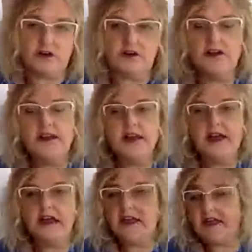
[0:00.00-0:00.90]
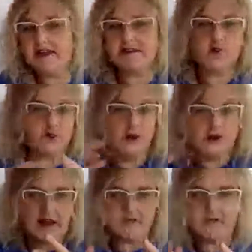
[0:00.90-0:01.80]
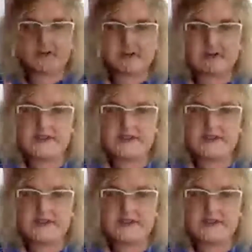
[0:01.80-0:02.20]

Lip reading: inks, whatever it is.